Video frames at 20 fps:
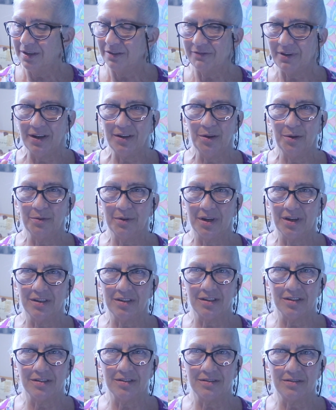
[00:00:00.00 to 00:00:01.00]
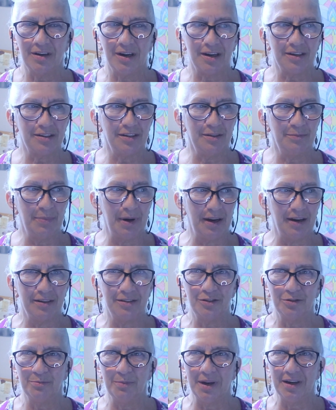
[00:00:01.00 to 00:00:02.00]
If I don't get distracted by
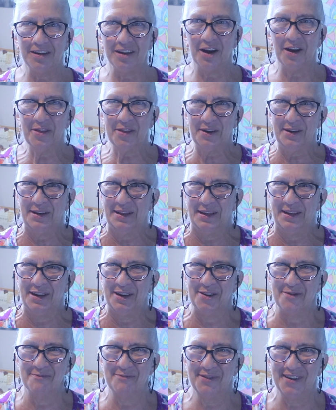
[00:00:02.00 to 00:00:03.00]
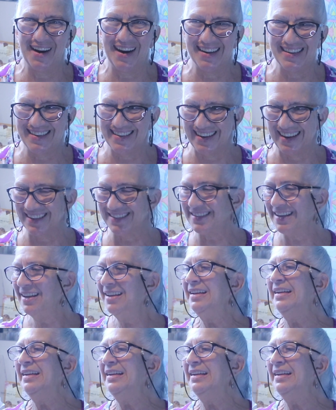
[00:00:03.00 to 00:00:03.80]
too many other little projects,